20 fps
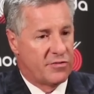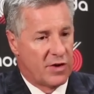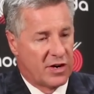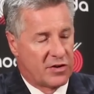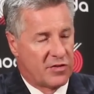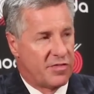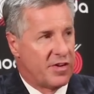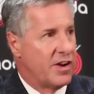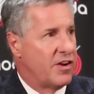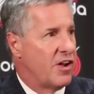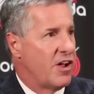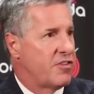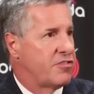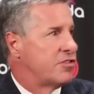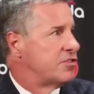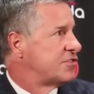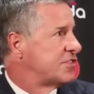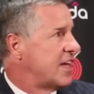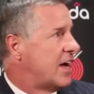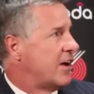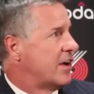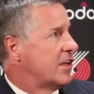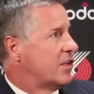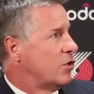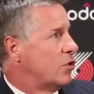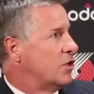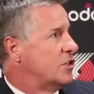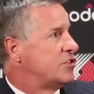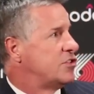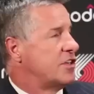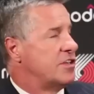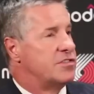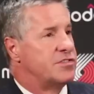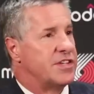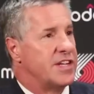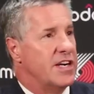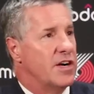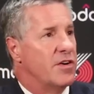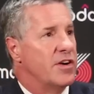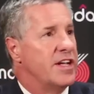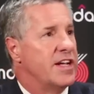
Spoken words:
director of international scouting, Olshey, is here.